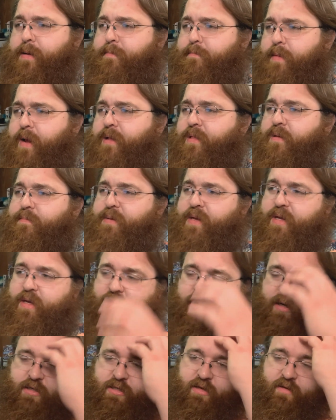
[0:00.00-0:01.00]
mainly
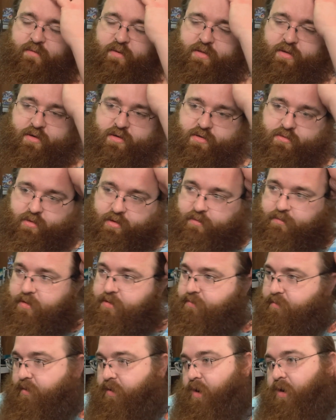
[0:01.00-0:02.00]
because of what they're doing
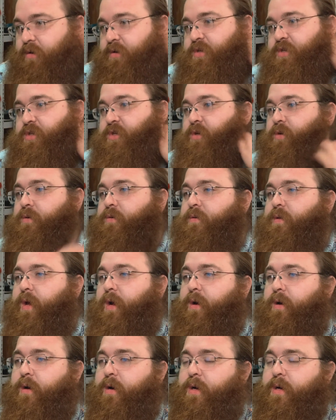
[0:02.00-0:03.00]
with regards to
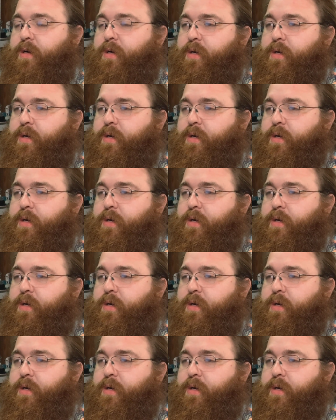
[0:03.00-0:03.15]
their